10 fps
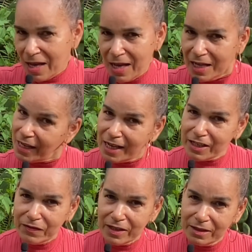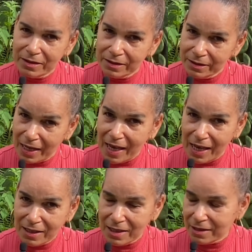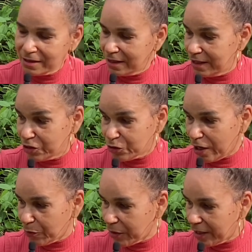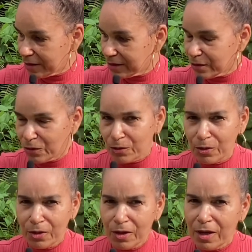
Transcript: And I live in the islands in the tropics, so